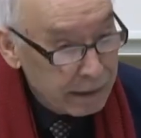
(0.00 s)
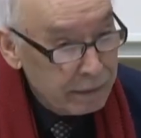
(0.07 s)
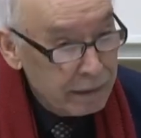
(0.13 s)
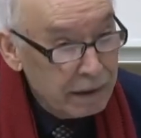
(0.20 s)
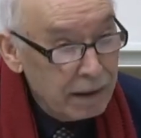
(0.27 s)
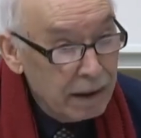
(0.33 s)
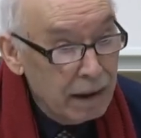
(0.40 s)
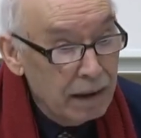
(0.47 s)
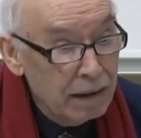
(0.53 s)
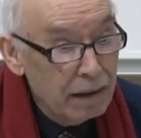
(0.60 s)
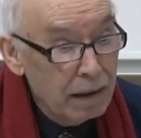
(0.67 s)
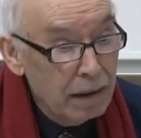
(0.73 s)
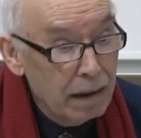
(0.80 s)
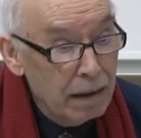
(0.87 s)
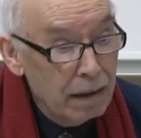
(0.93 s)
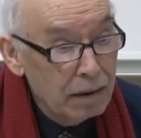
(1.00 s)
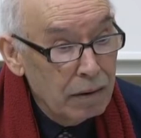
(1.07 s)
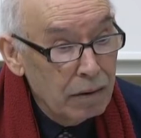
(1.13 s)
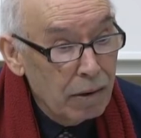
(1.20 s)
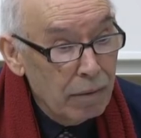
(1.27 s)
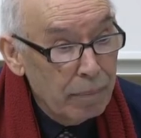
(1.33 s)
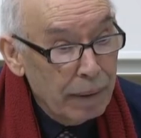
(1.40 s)
service and
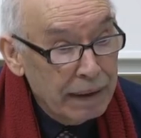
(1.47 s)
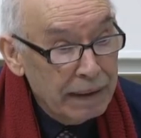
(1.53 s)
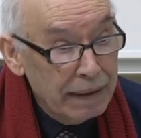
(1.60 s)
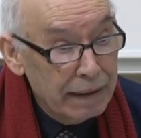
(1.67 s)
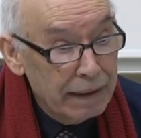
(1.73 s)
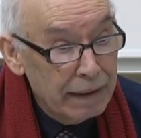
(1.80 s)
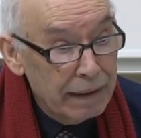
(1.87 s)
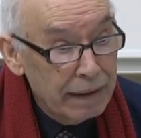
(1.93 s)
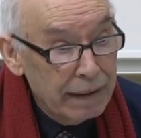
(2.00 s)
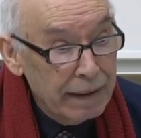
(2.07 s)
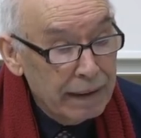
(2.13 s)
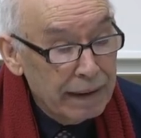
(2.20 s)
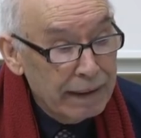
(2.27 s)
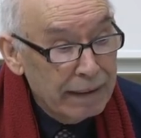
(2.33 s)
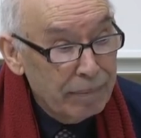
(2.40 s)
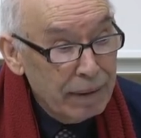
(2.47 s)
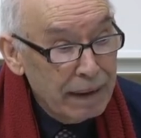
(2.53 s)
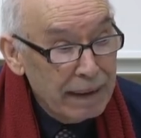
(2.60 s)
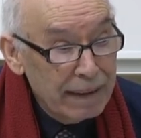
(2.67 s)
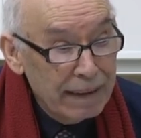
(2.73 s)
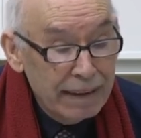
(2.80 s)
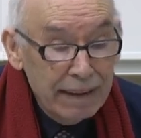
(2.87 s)
company. It
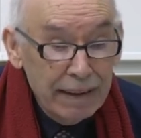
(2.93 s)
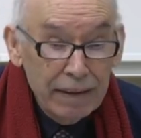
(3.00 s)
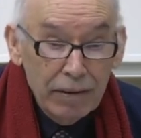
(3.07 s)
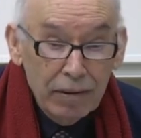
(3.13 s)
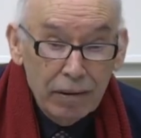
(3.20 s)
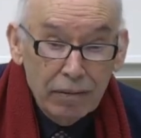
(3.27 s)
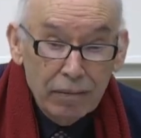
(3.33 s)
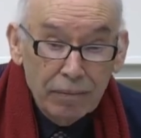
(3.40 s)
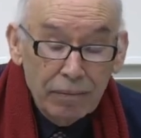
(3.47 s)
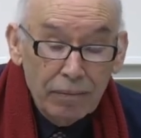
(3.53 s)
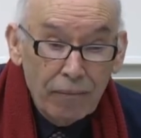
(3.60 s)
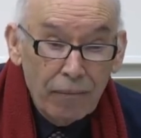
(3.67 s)
means, you know,